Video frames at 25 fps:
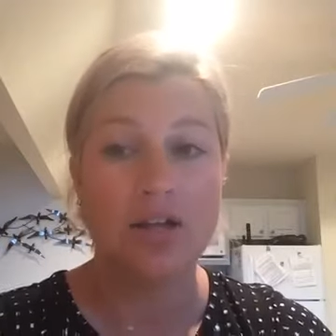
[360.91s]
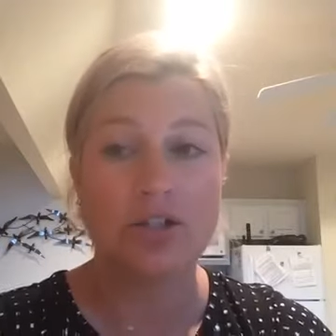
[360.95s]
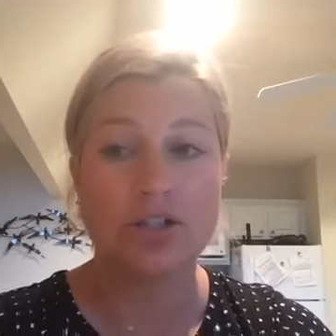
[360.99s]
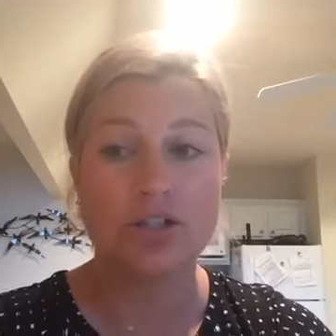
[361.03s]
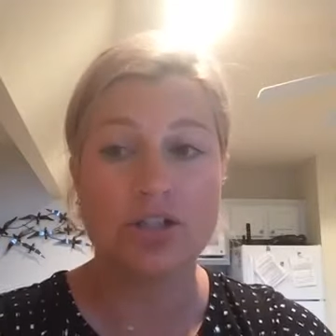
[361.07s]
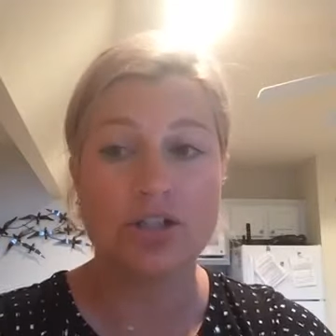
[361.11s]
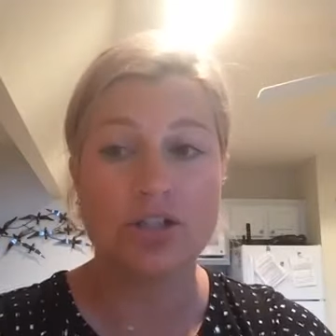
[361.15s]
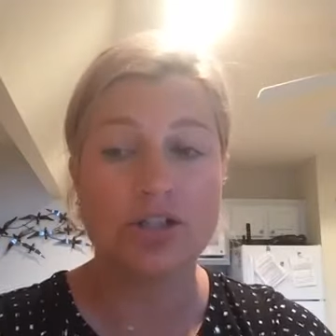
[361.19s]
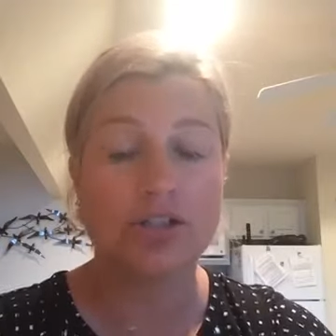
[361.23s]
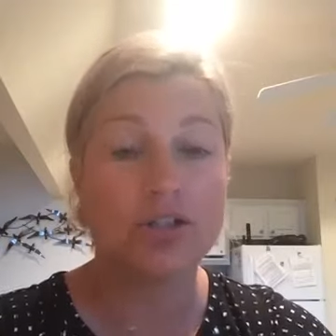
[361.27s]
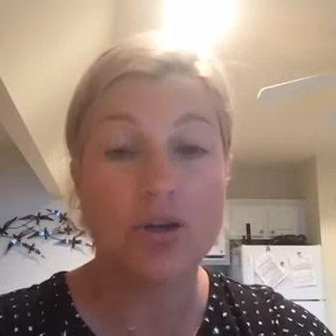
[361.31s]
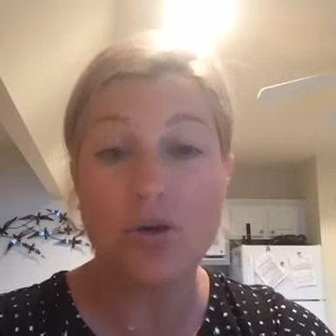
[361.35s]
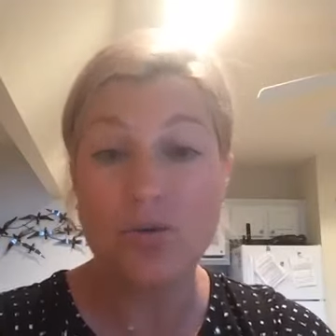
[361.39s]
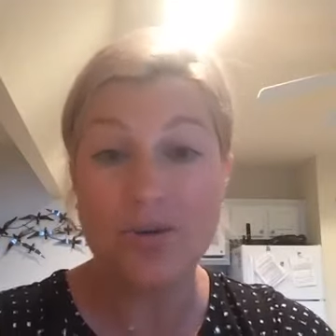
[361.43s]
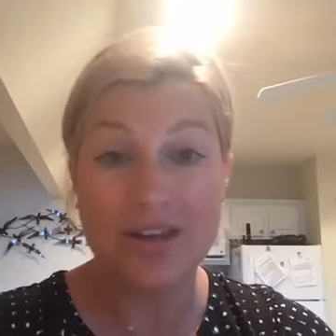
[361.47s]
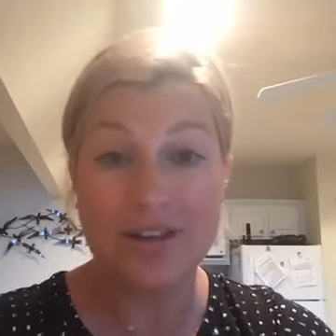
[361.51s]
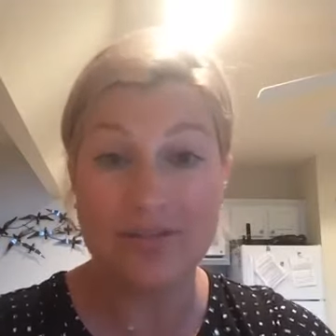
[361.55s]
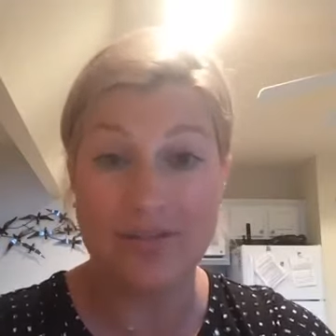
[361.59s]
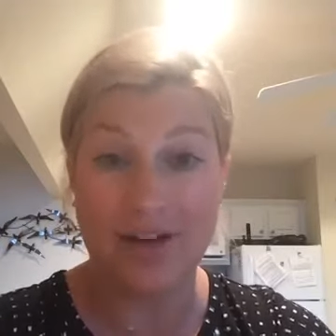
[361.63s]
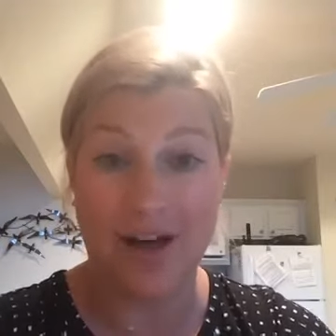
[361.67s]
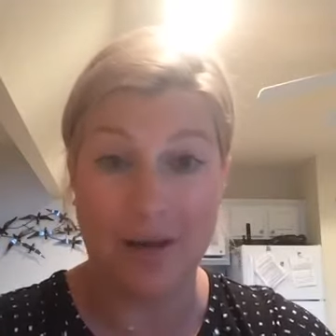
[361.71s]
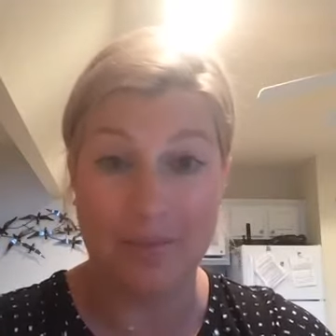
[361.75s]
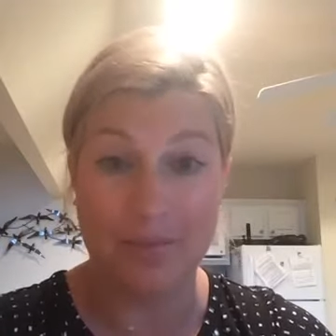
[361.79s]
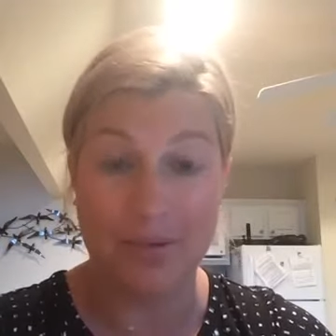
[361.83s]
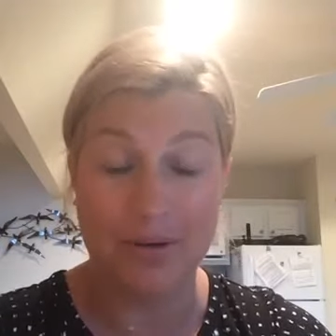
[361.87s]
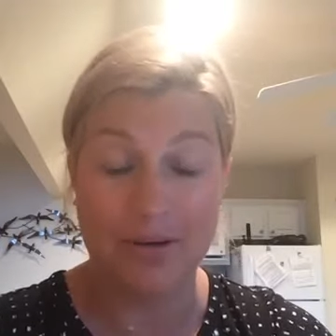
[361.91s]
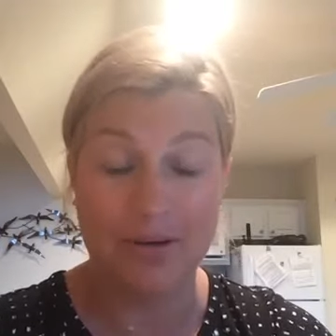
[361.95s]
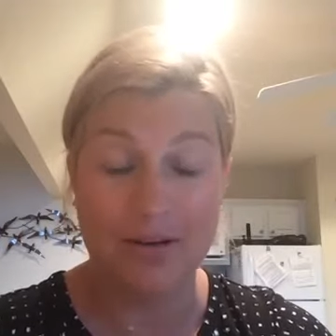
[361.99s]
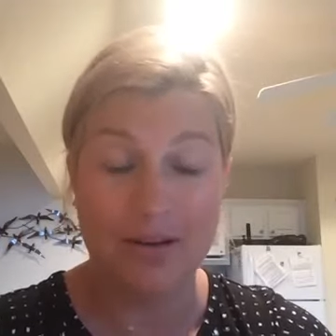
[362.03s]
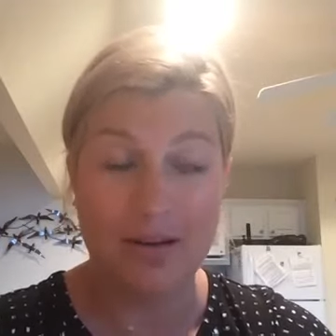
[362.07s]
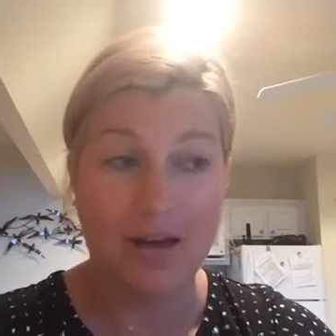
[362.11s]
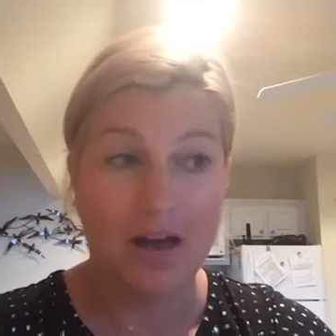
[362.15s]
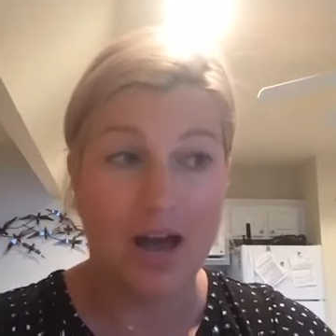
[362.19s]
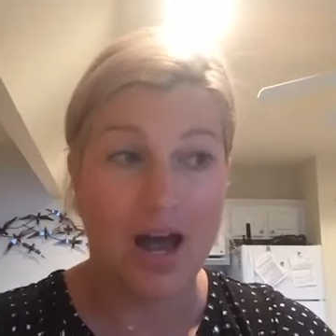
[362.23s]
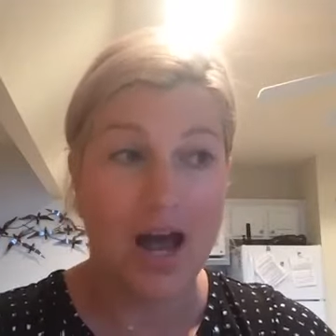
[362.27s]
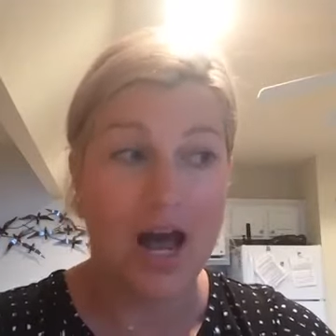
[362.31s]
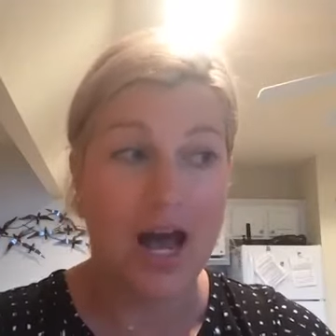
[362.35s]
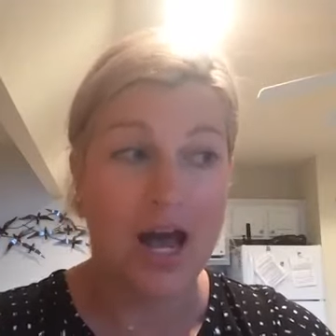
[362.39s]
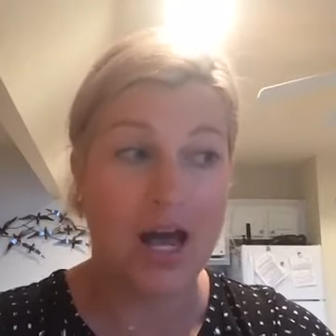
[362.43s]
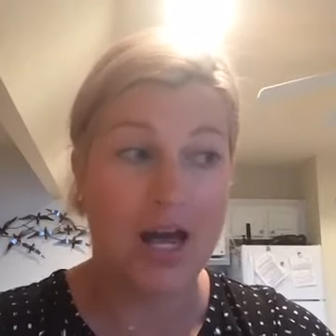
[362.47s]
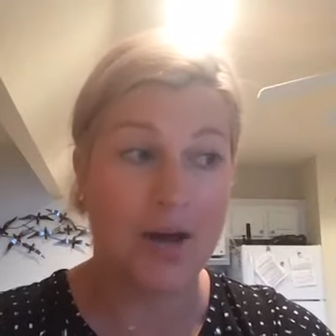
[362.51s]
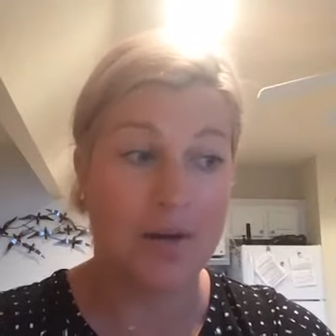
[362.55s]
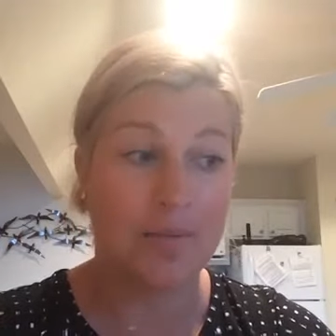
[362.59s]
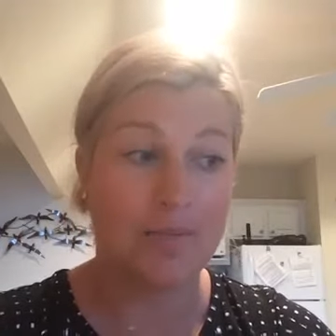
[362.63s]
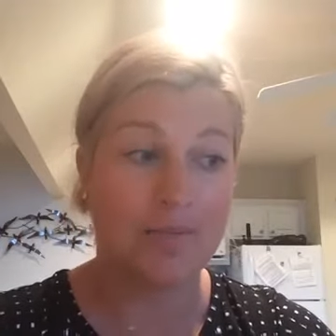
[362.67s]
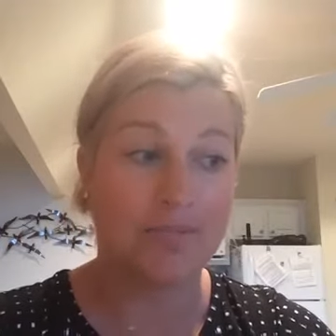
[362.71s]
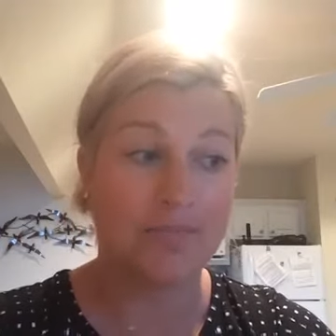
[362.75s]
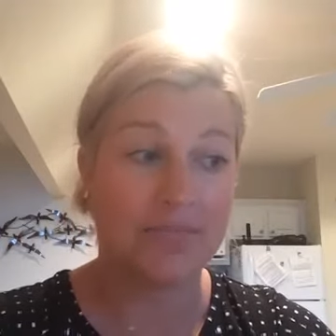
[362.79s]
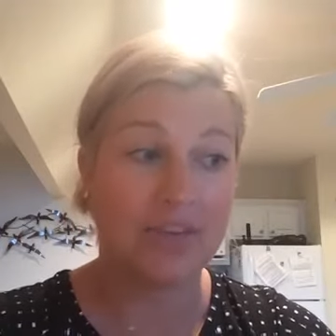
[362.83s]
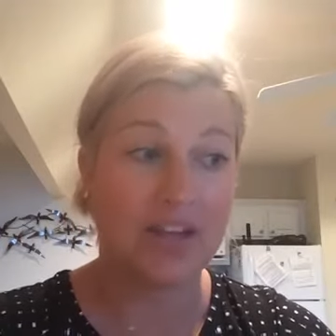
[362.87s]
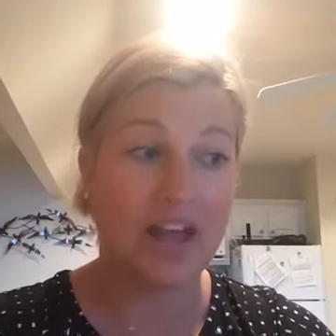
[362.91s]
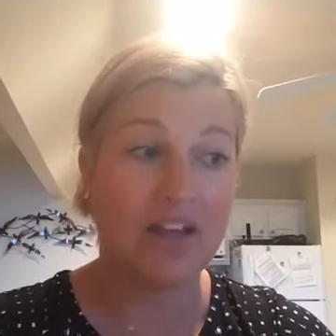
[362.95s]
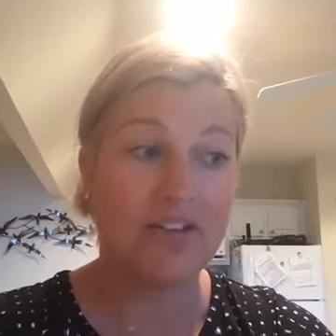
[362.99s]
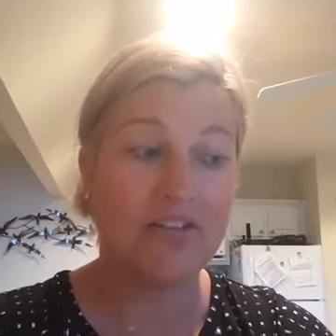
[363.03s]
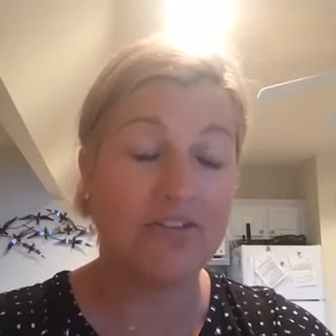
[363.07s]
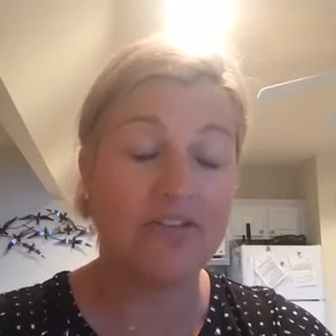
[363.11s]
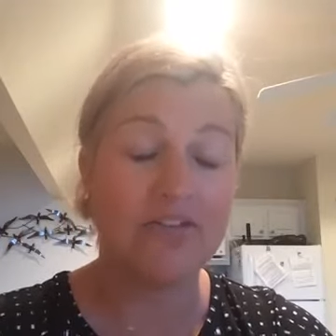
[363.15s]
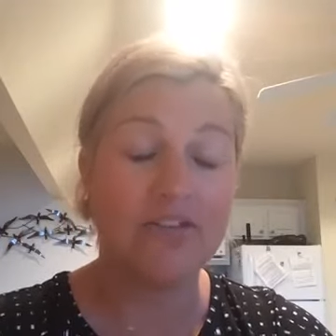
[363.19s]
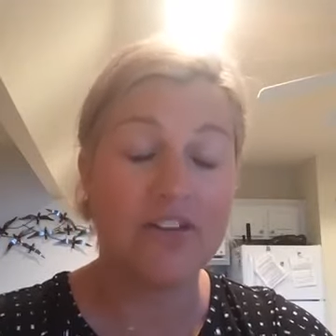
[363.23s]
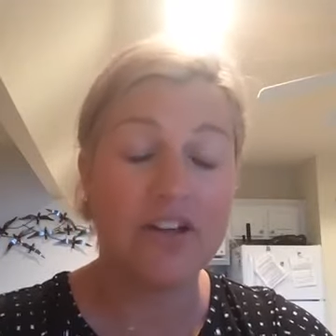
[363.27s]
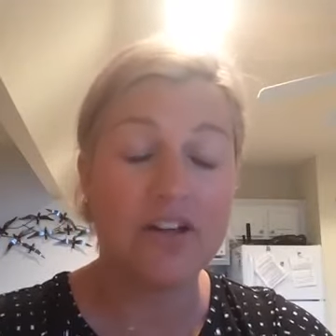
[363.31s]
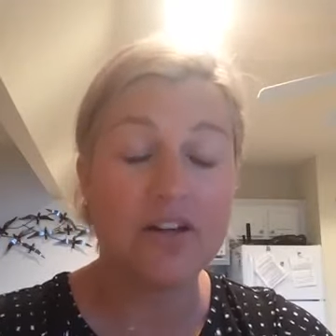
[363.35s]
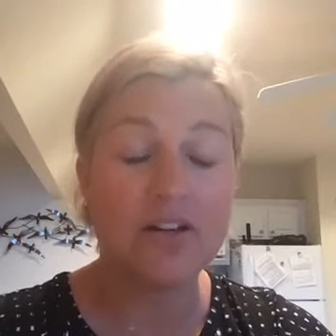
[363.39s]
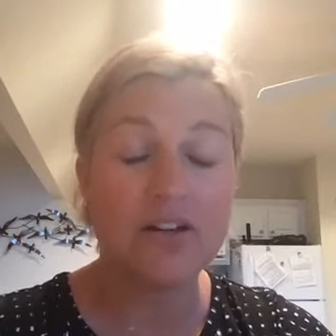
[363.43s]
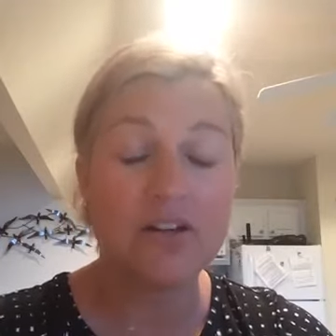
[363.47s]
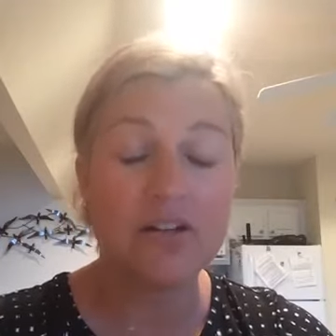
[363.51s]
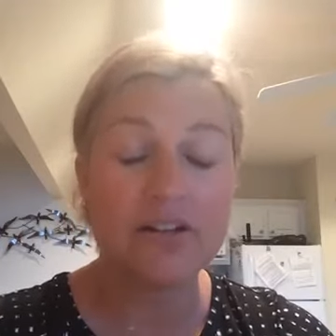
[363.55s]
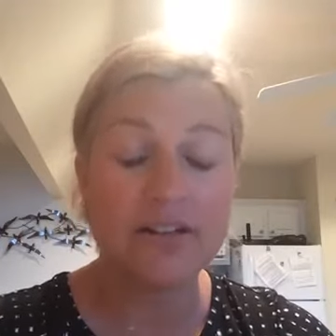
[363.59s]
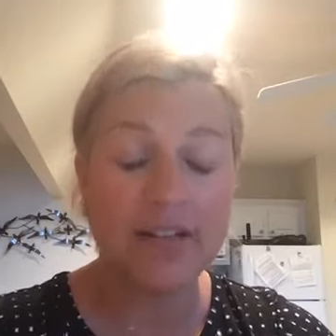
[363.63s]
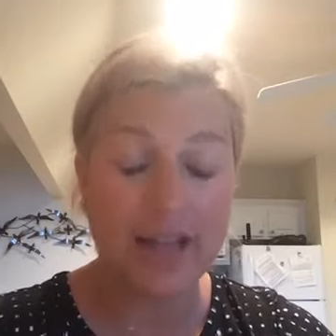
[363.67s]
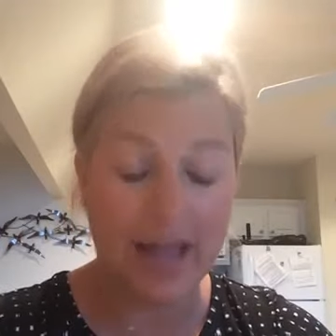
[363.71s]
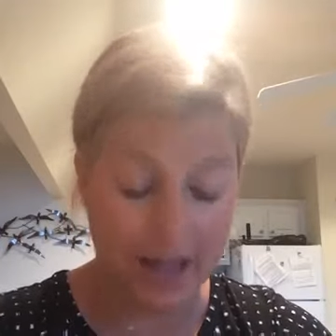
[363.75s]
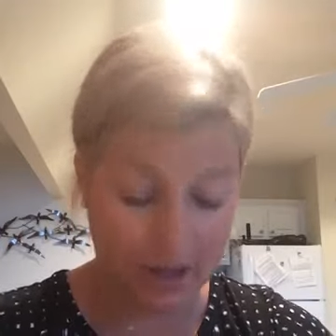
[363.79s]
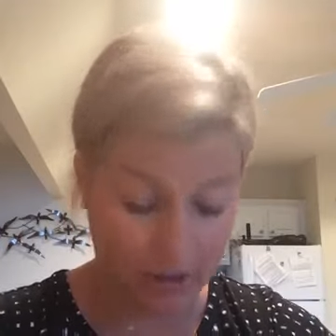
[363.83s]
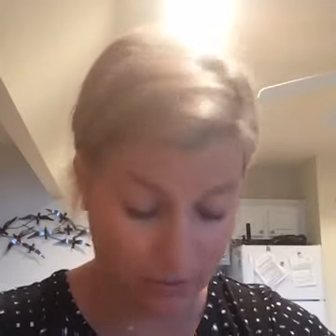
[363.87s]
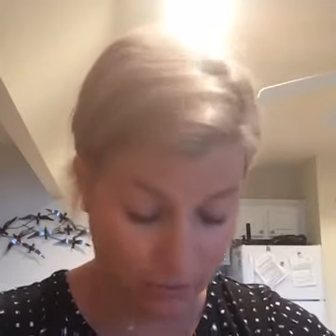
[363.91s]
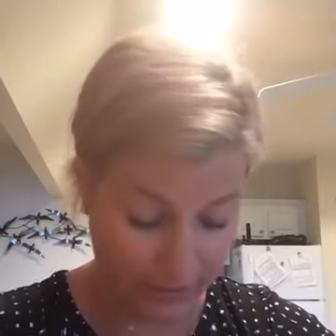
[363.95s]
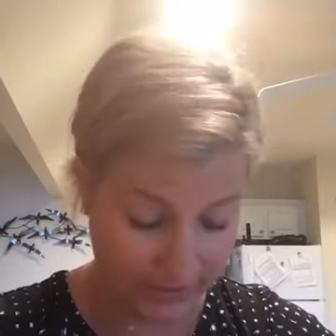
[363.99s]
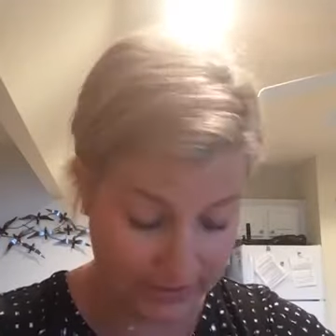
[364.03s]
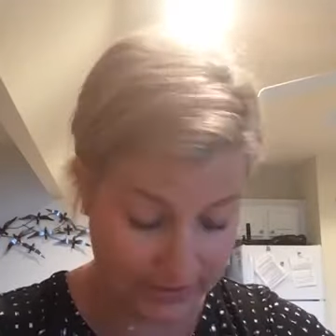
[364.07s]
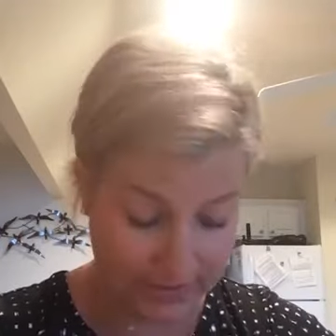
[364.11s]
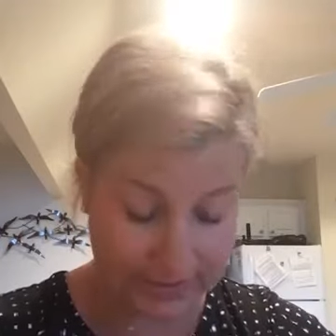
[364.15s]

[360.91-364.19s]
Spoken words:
Just don't give up. I feel like what